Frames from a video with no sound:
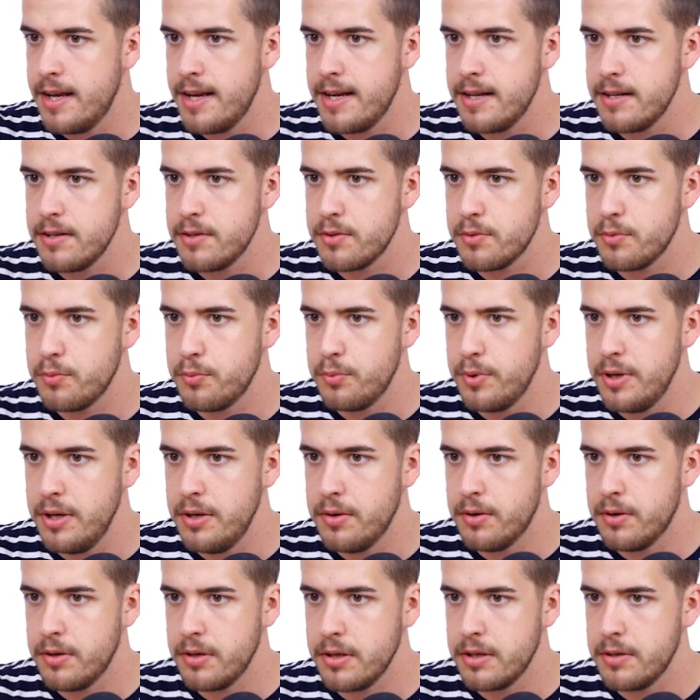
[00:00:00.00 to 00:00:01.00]
and
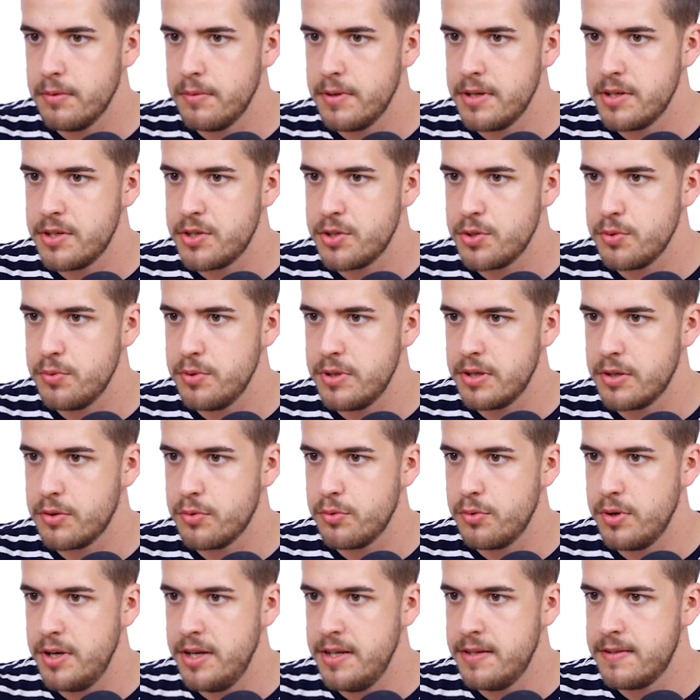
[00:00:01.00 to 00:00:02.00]
we are going to
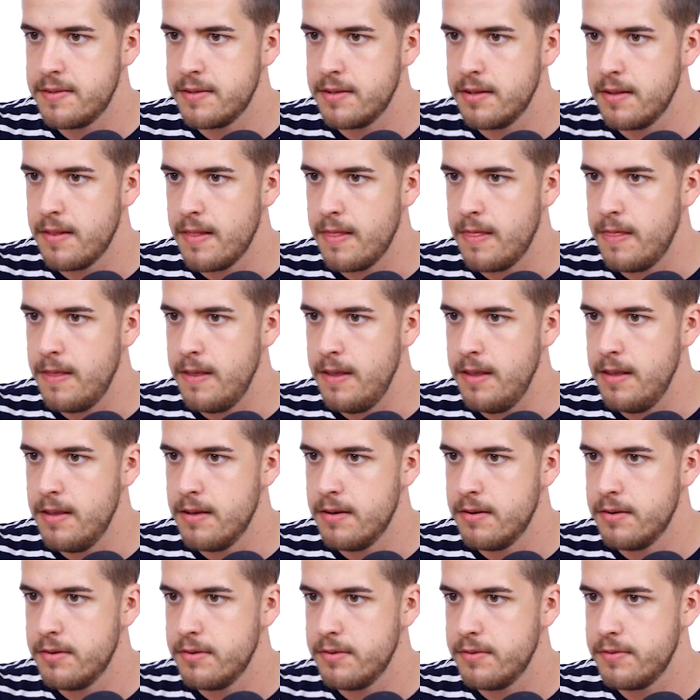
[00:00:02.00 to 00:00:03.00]
increase the
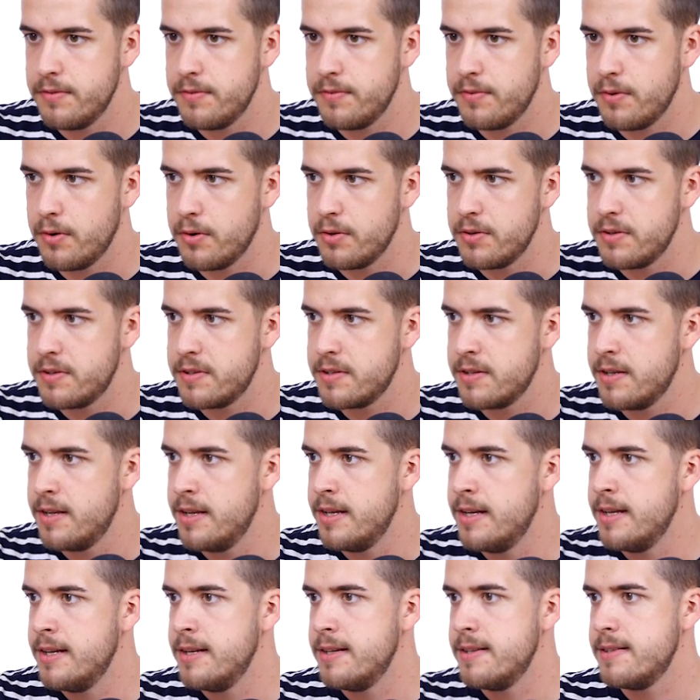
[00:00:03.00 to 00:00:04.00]
font
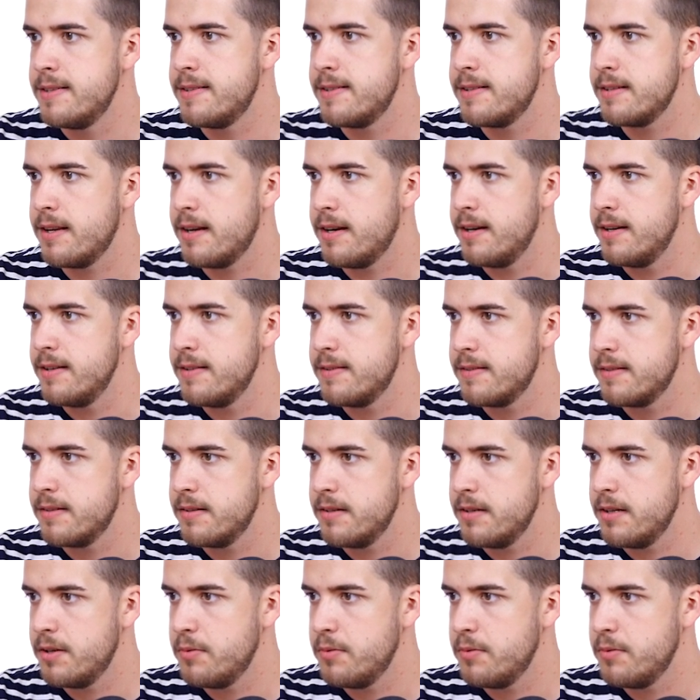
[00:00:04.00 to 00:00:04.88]
size.